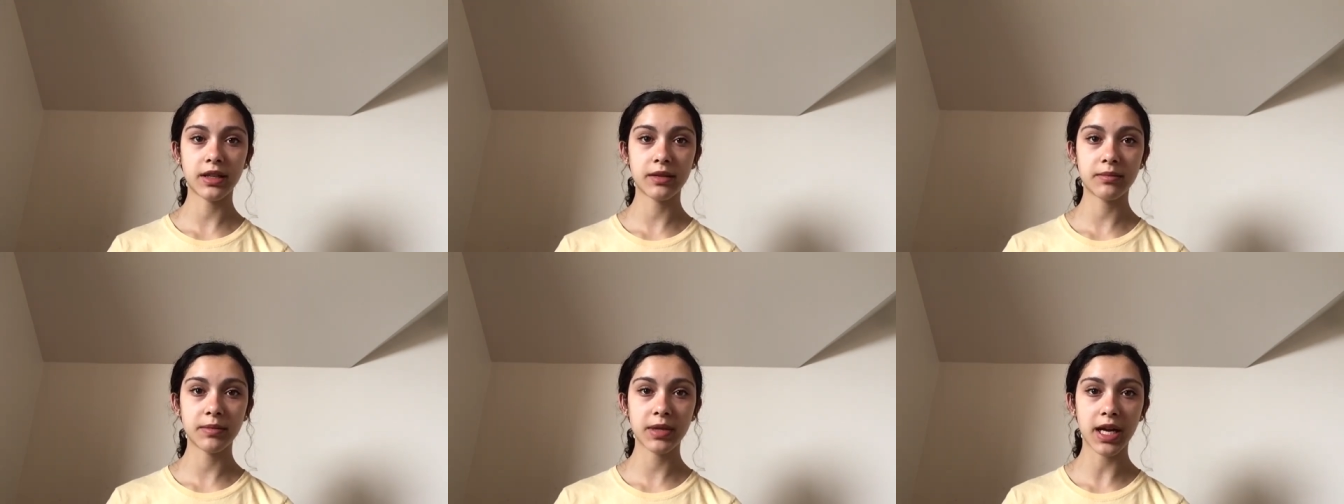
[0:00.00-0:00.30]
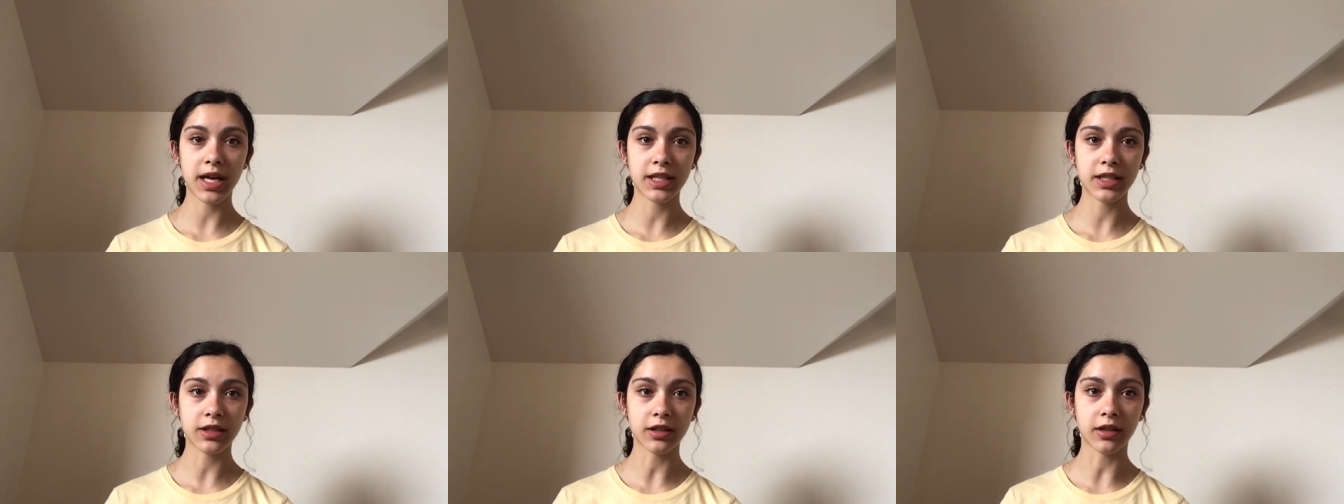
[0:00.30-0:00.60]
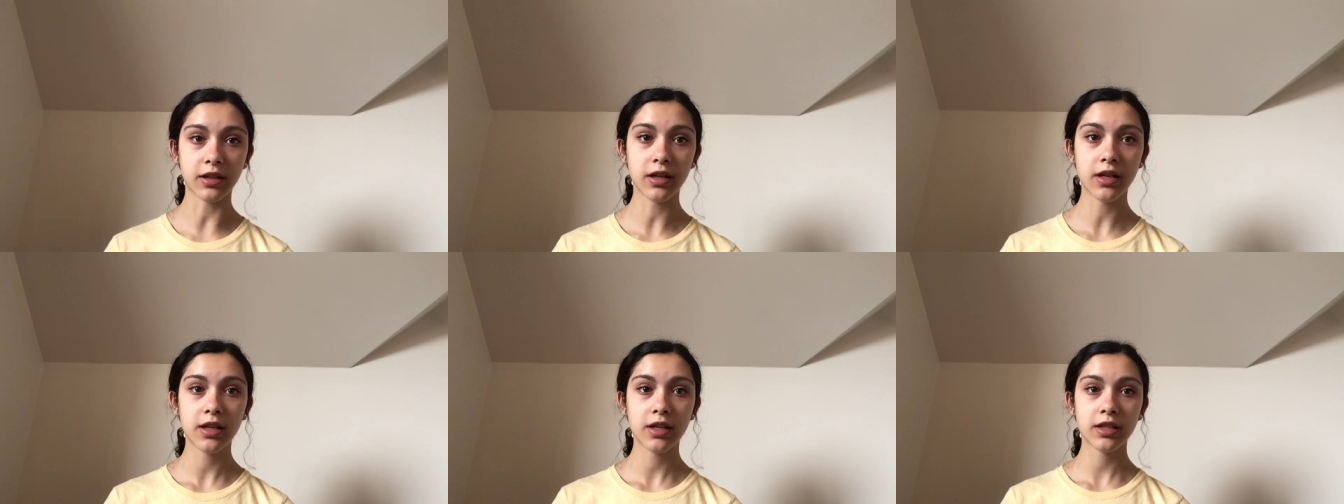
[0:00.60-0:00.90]

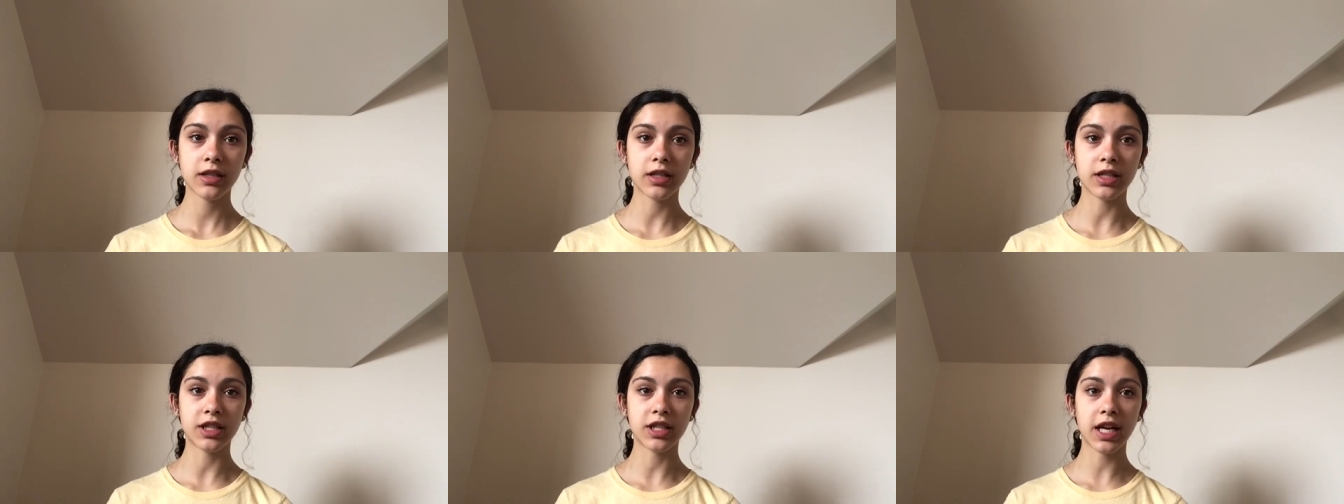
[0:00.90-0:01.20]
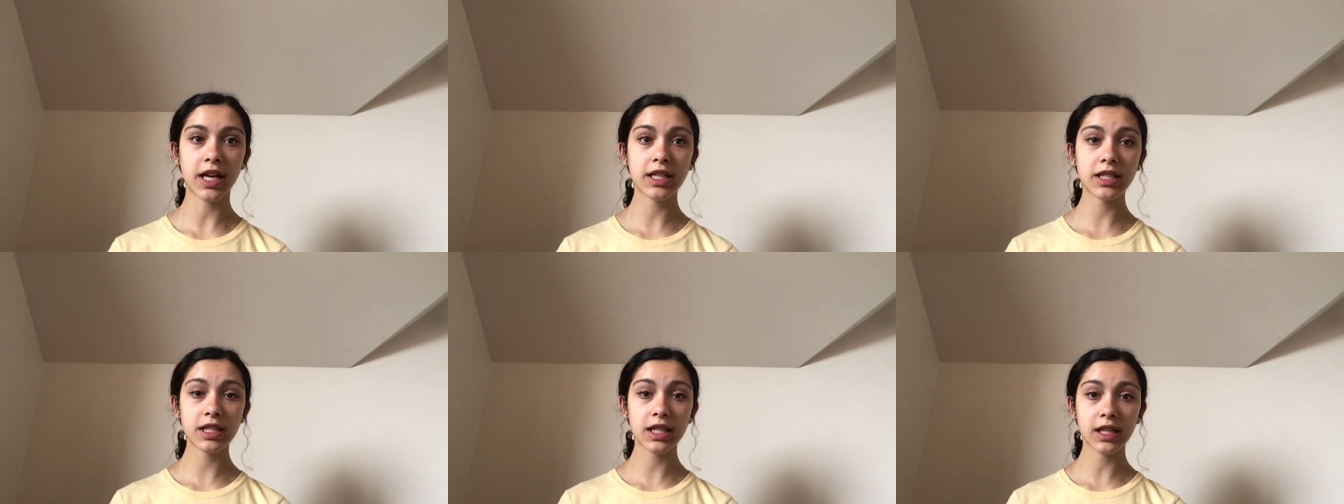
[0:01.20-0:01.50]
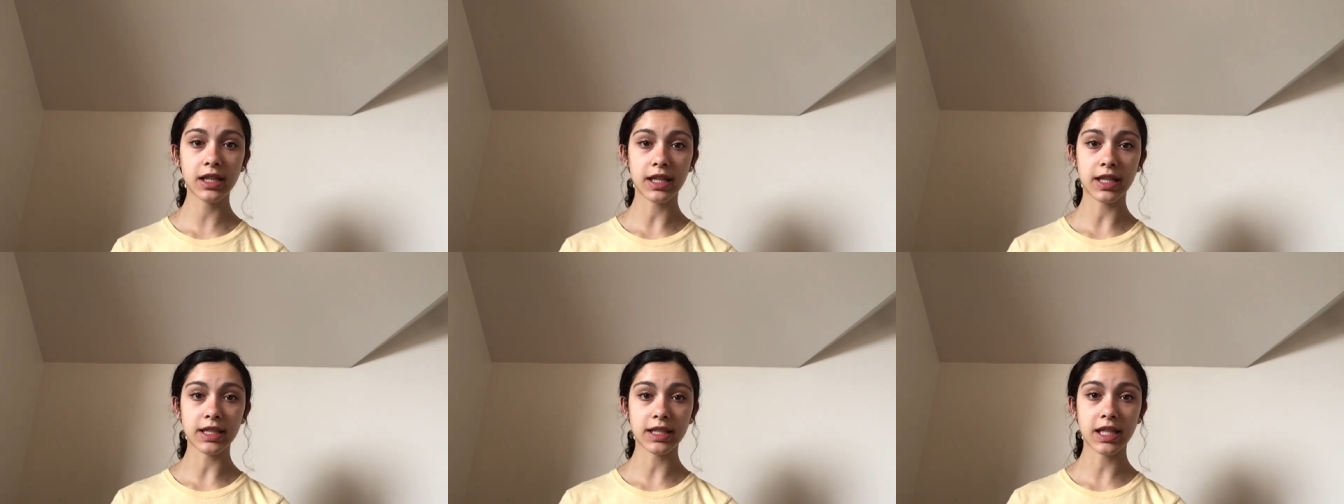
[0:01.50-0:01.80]
potential to change the
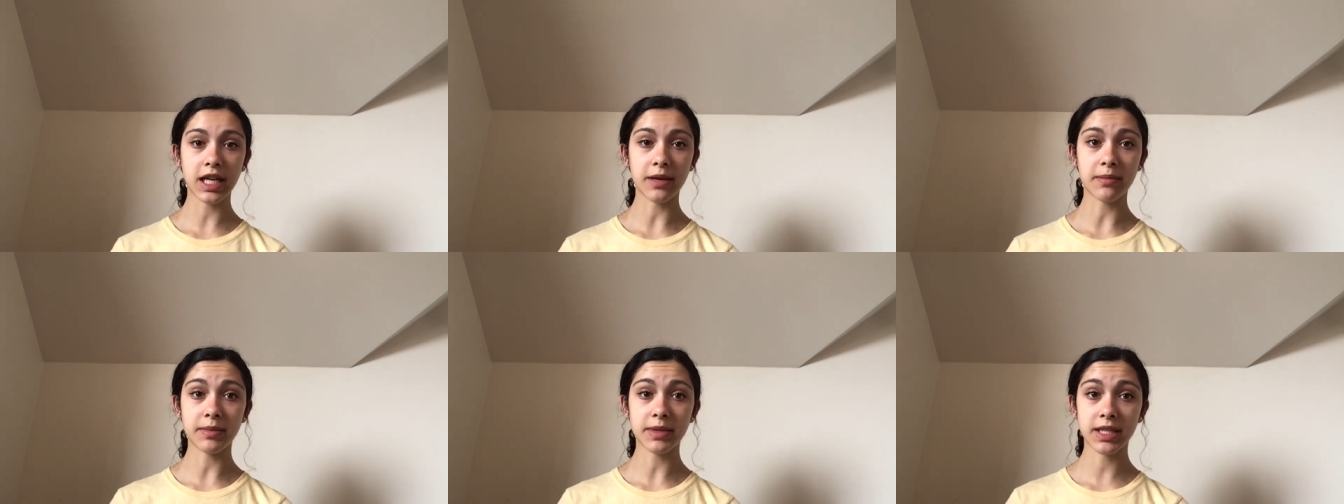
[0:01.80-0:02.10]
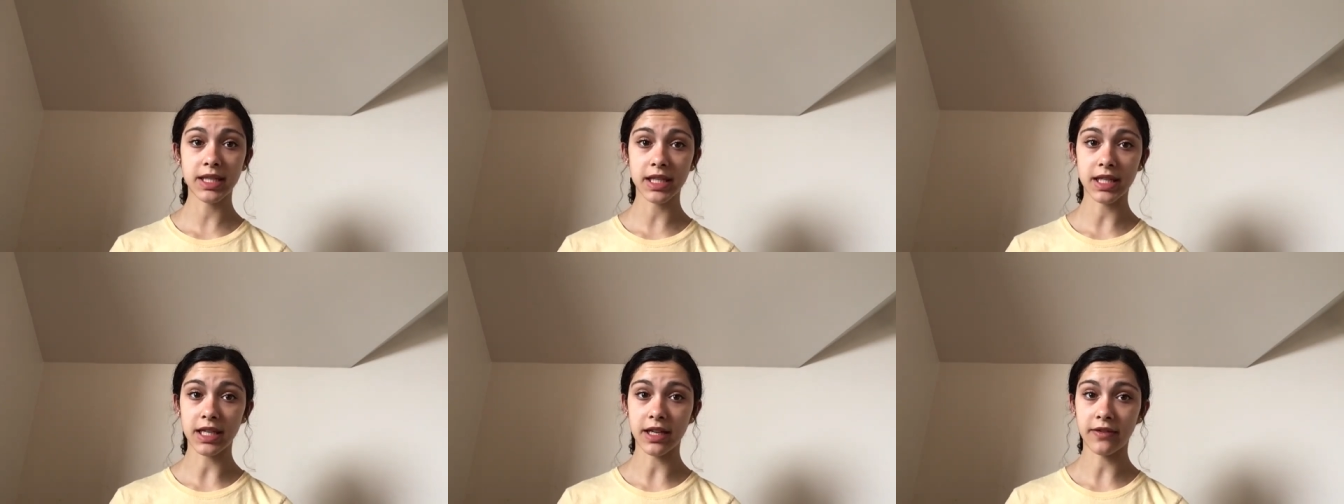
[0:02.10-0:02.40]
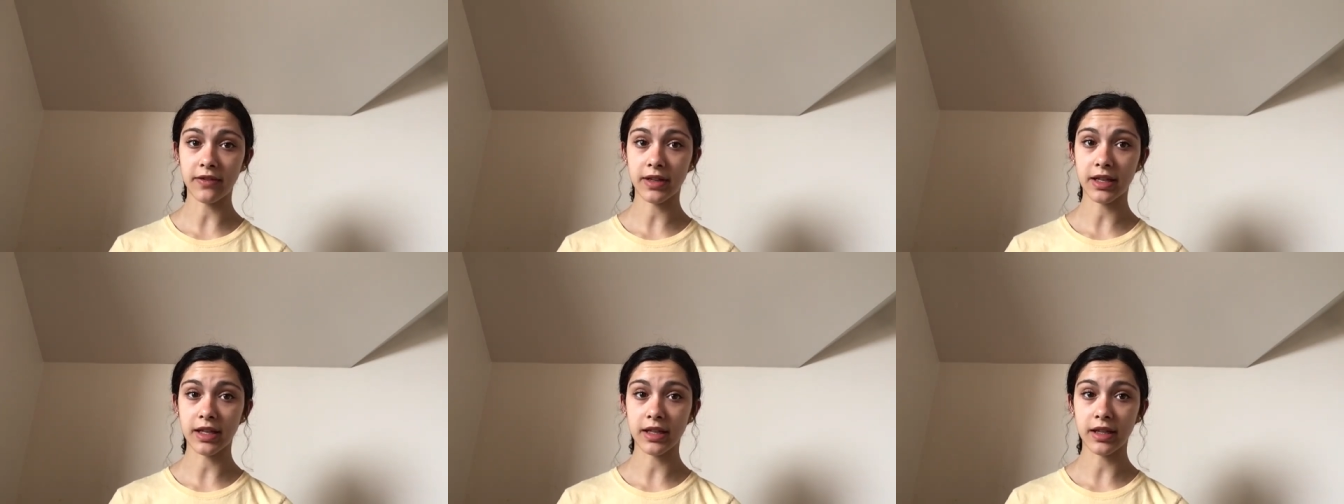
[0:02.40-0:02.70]
landscape
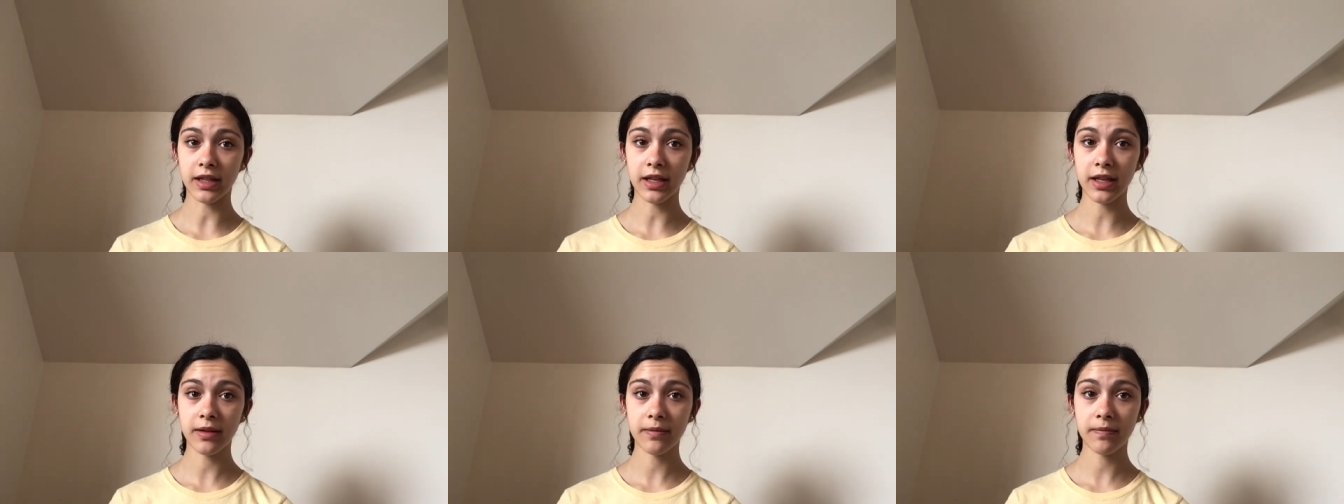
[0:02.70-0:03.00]
significantly.